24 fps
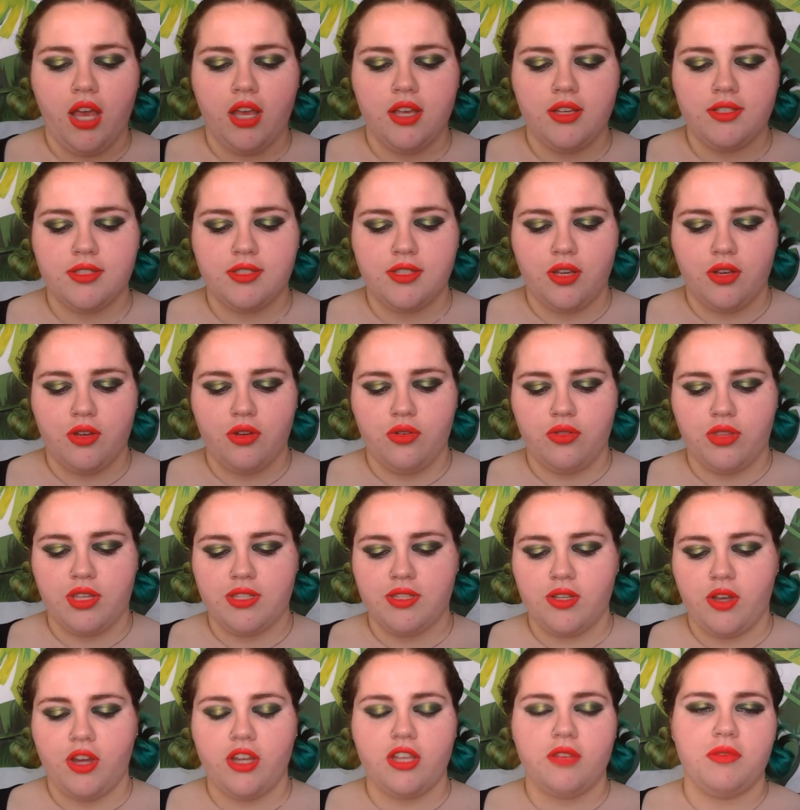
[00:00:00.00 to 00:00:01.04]
So this
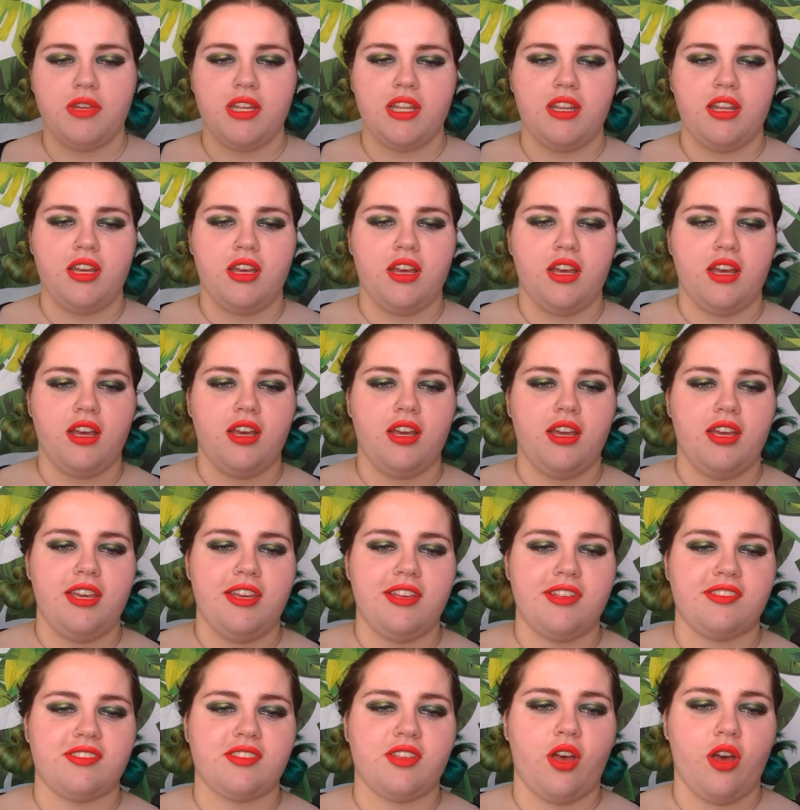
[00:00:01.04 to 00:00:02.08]
argument
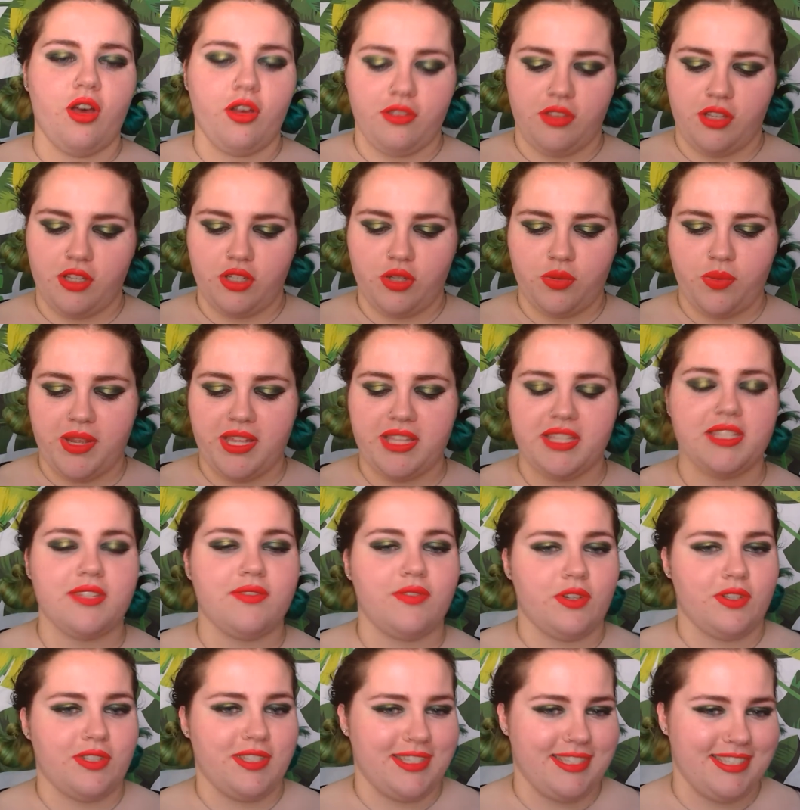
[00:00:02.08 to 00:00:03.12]
is called the twins
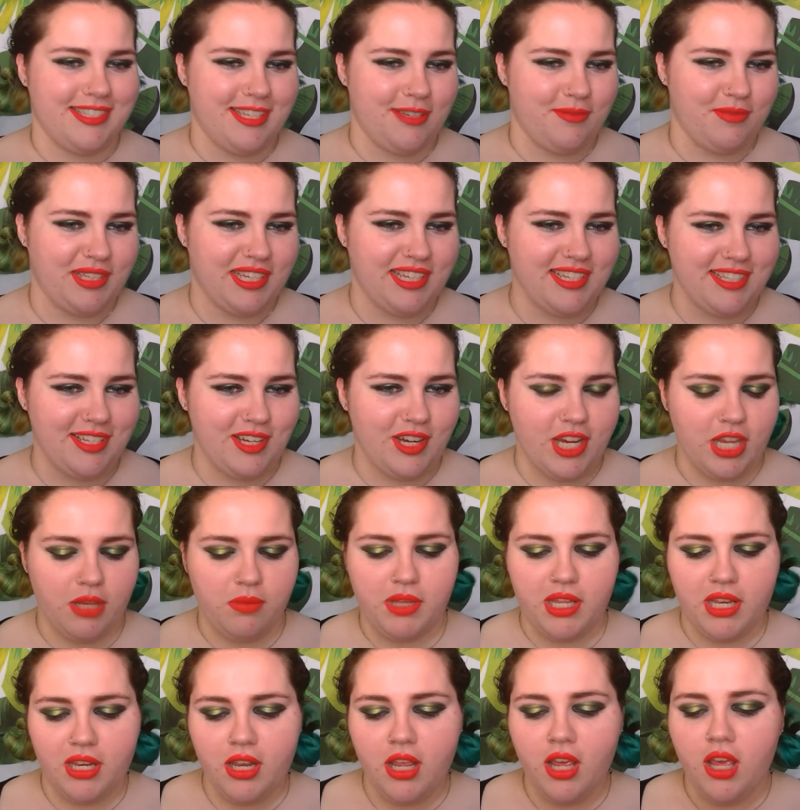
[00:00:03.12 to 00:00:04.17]
versus siblings
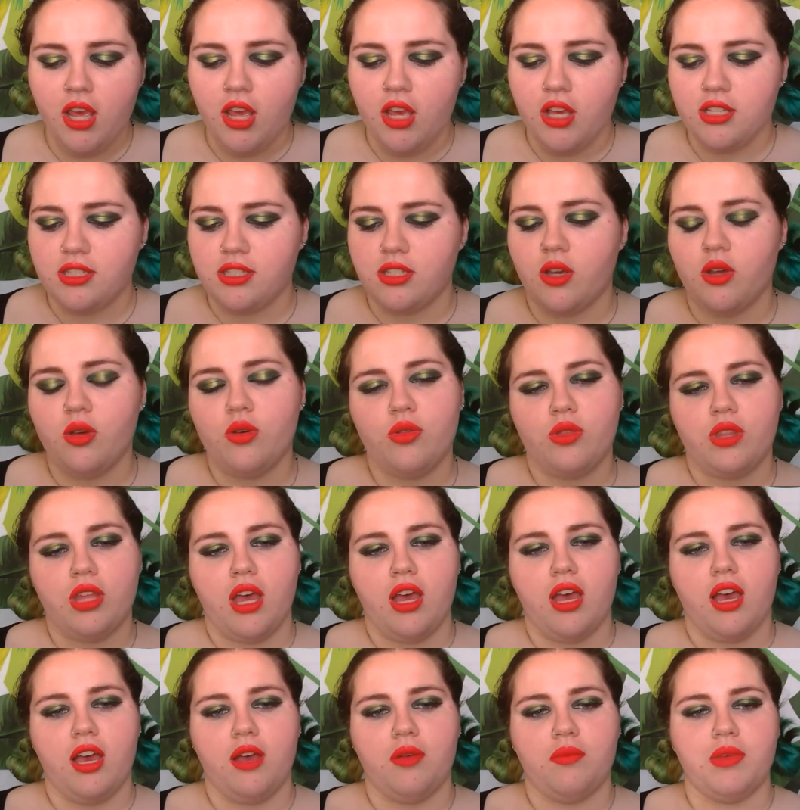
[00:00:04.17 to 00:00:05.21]
argument.
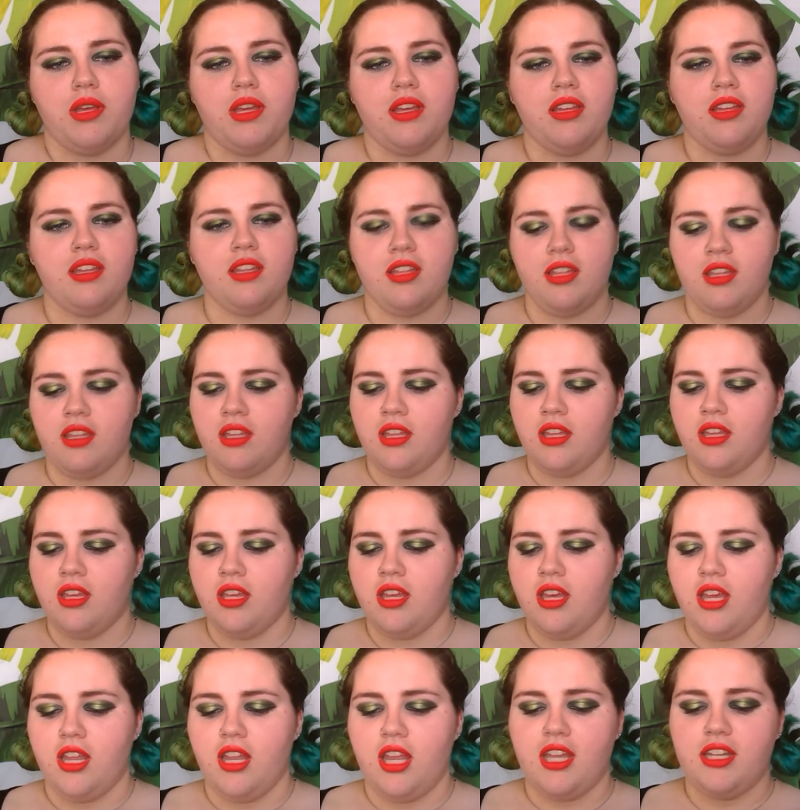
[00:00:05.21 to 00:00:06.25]
So
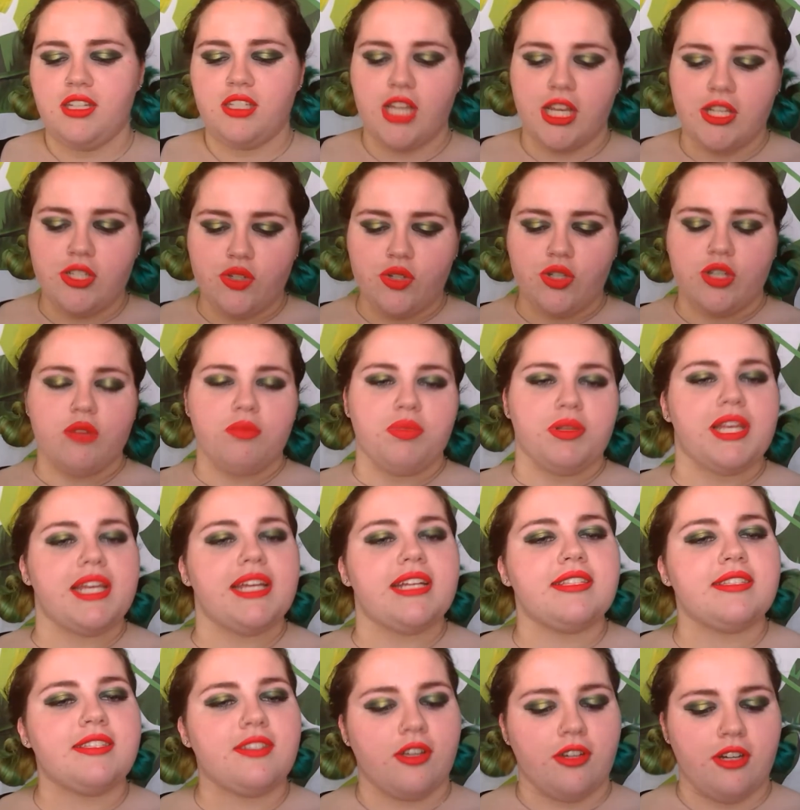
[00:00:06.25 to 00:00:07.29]
industrial
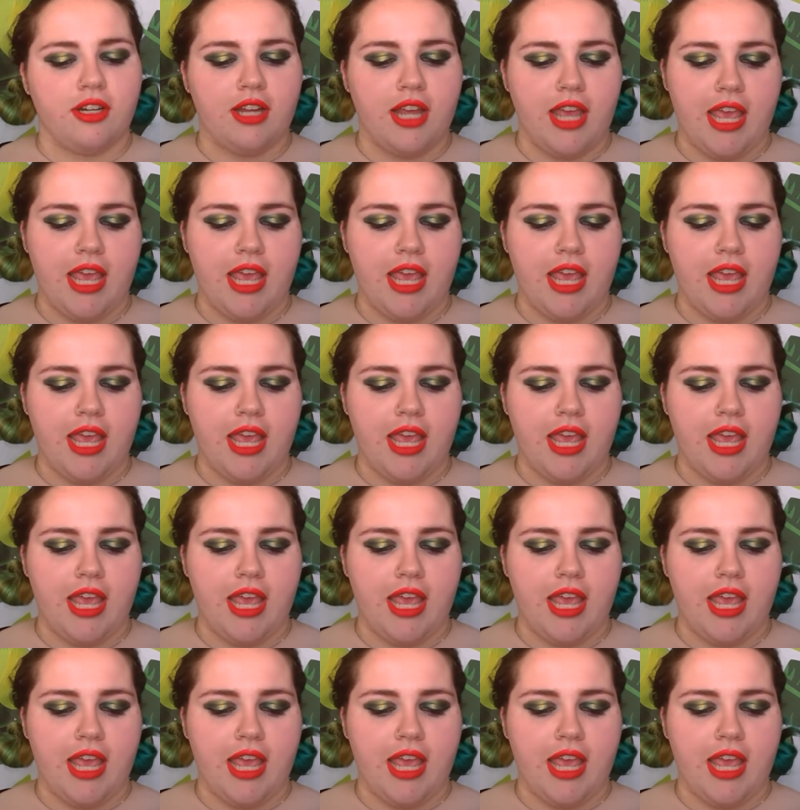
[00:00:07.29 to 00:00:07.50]
plants are